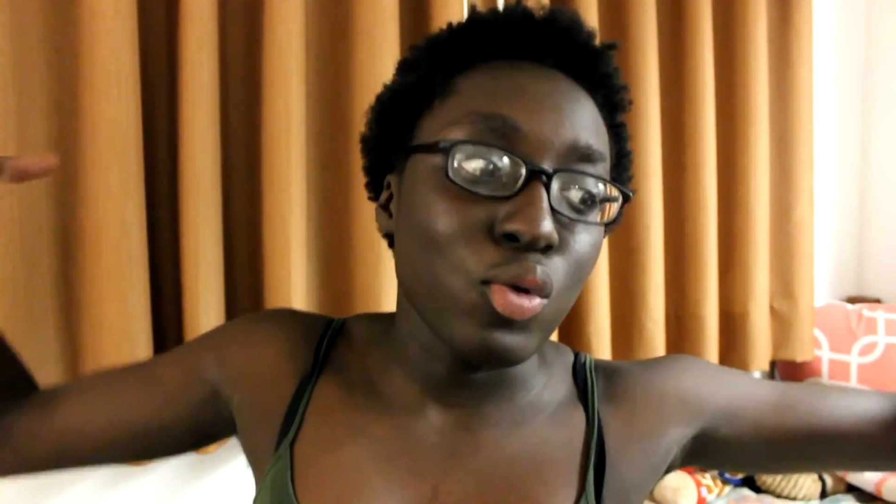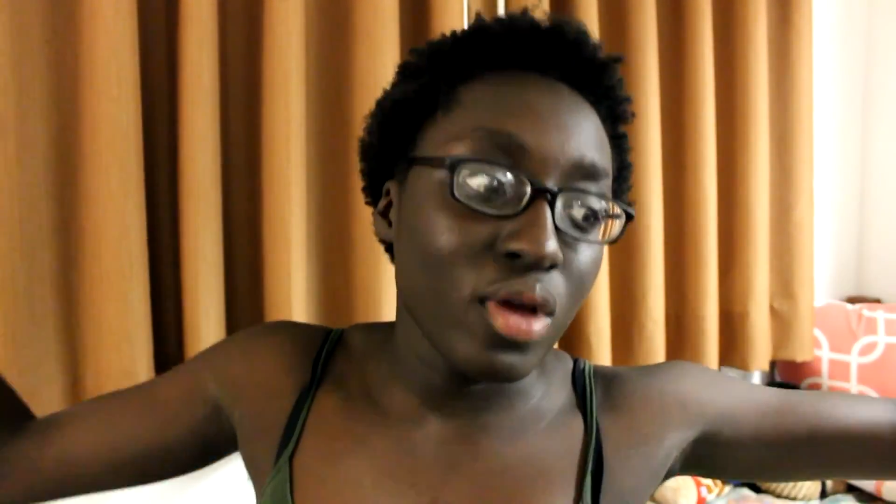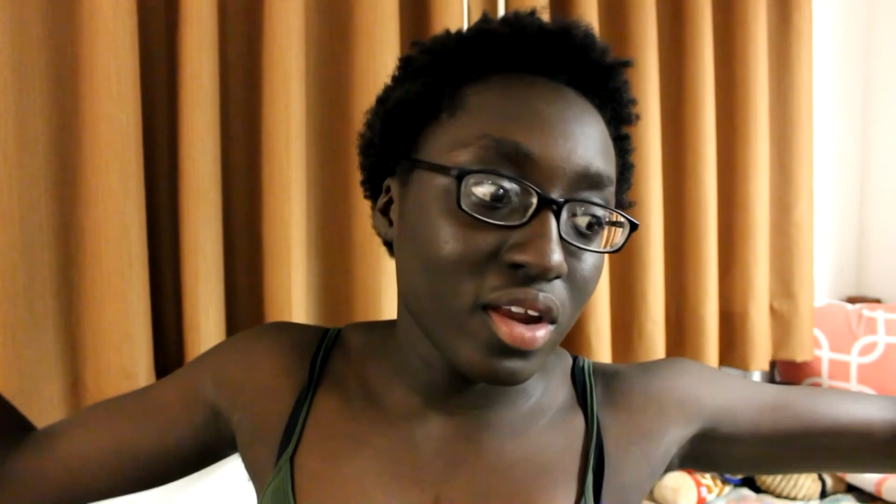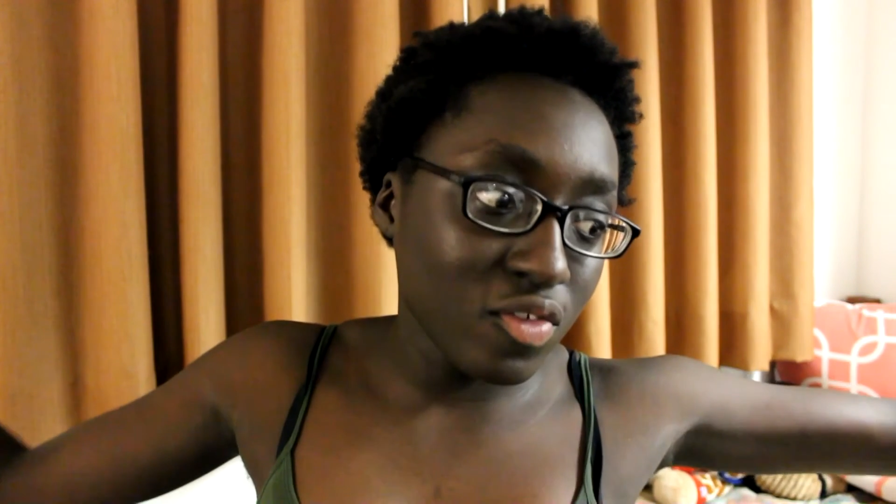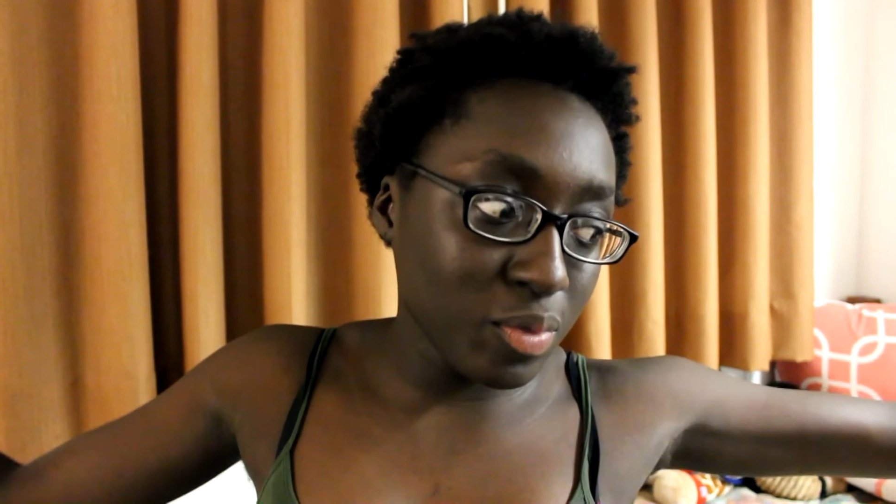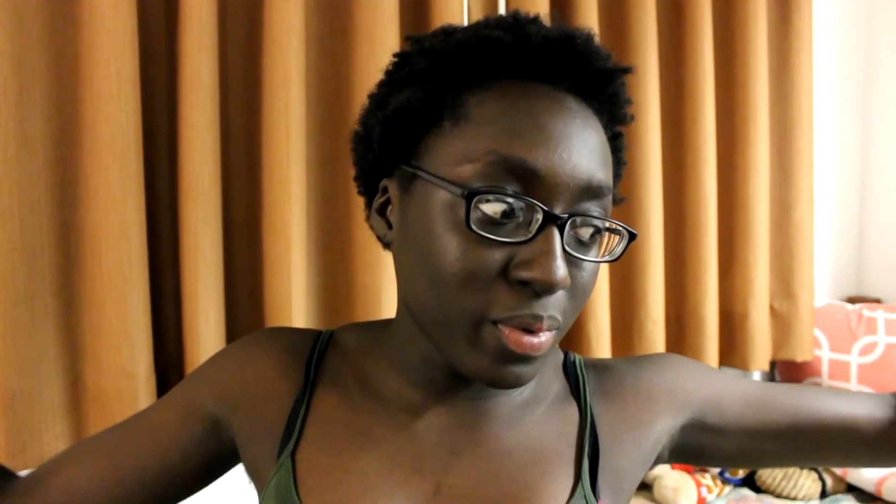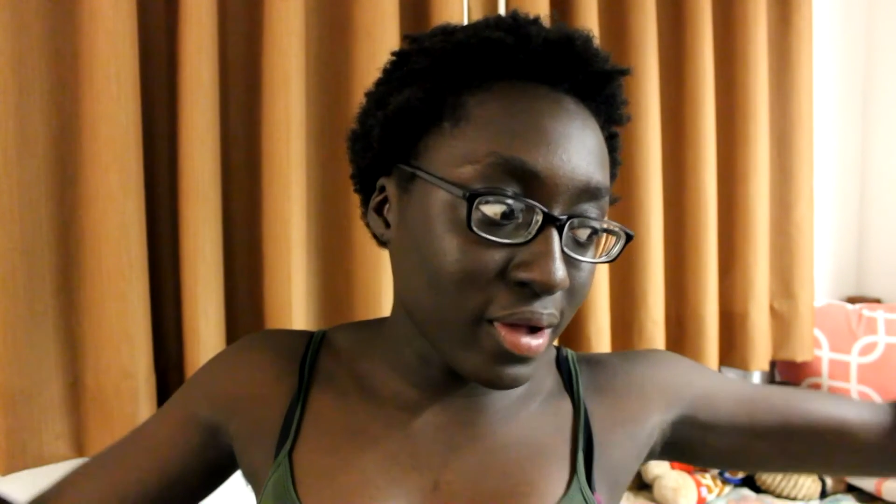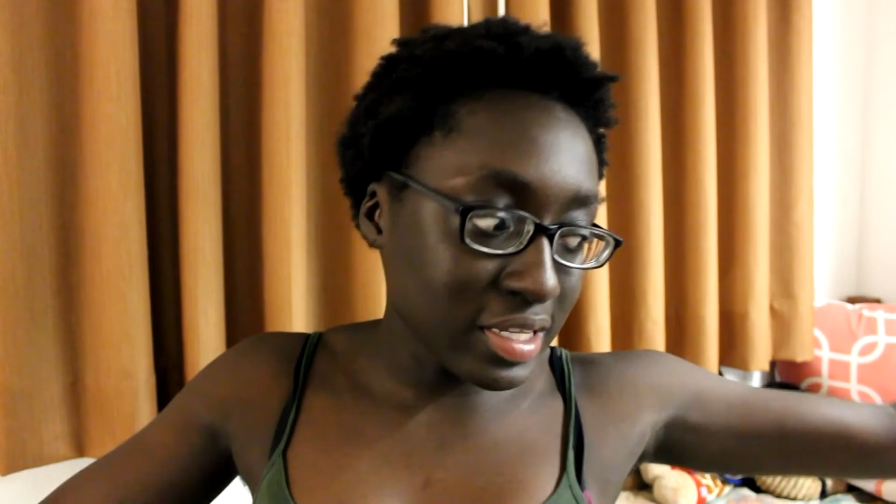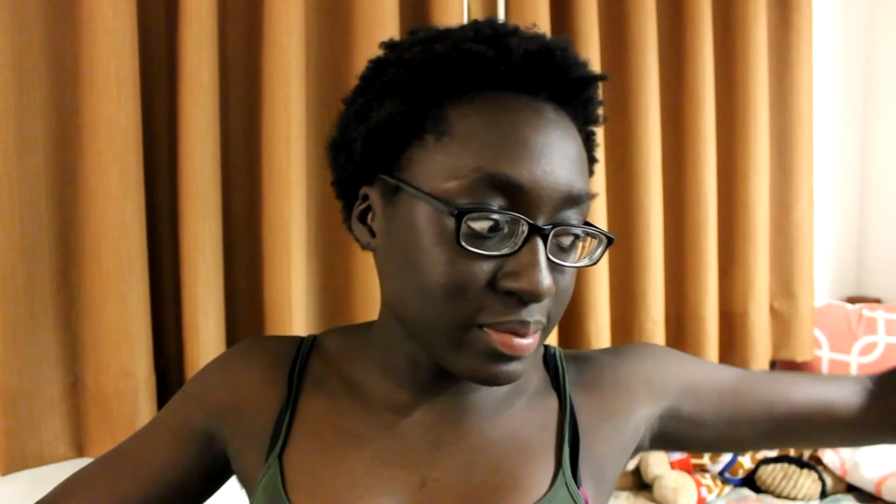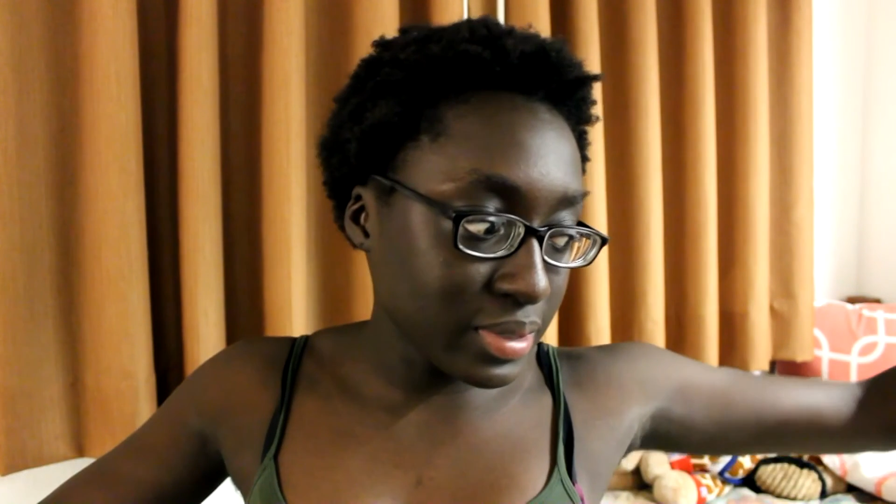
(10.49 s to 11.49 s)
Round of
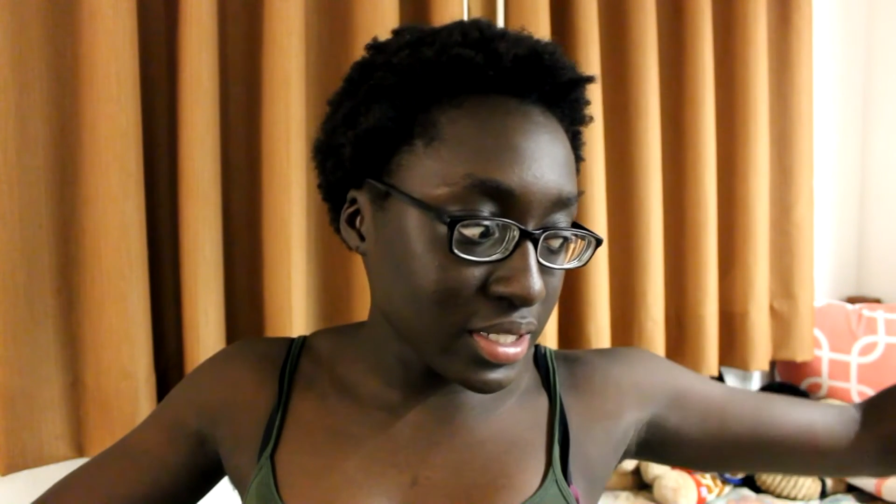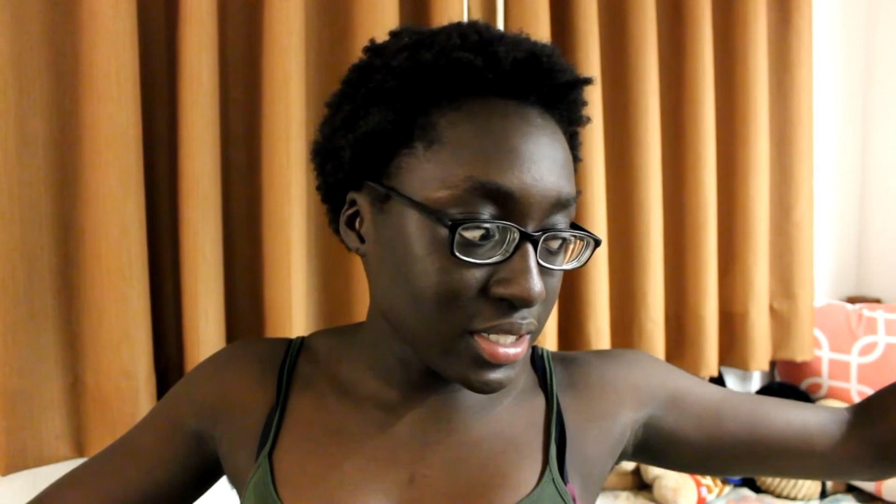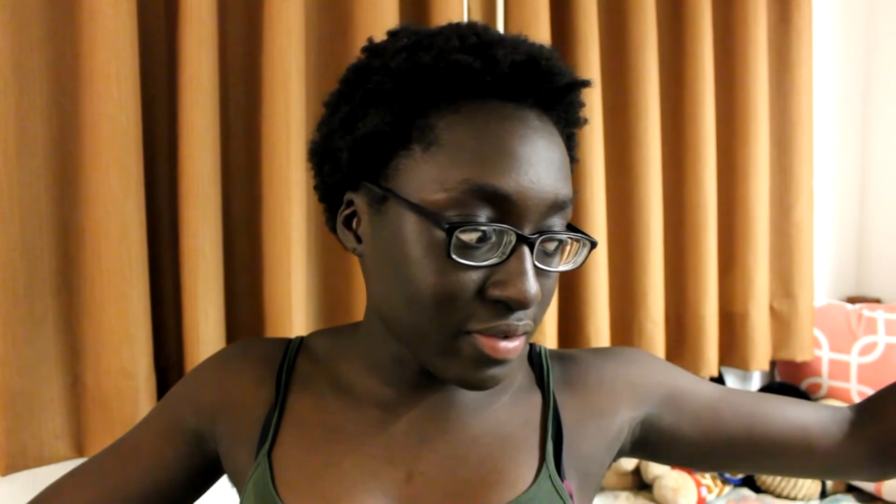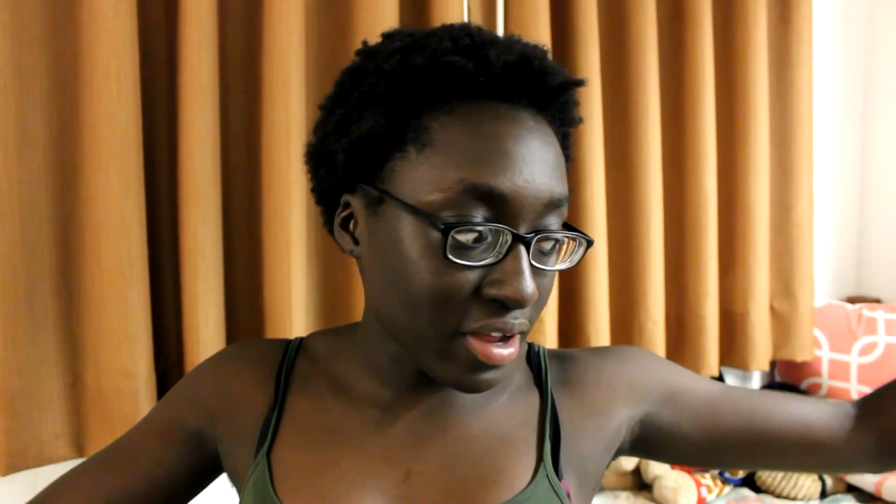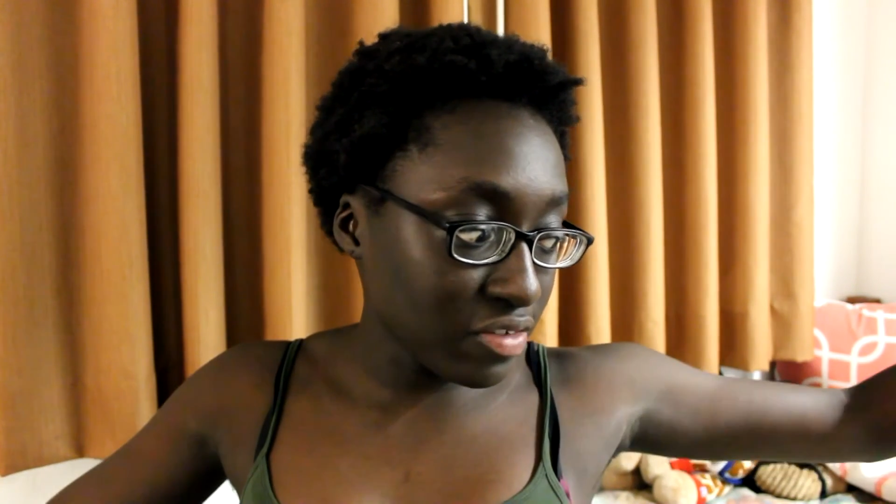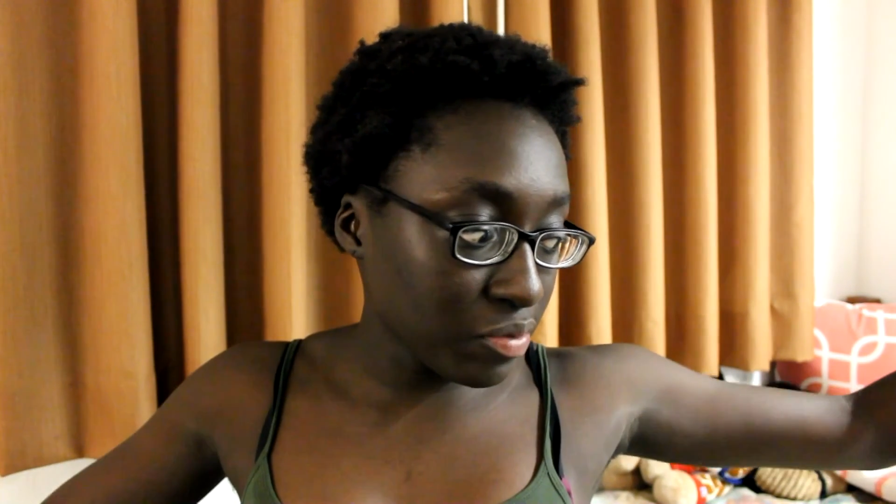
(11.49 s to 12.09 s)
applause, please. A round of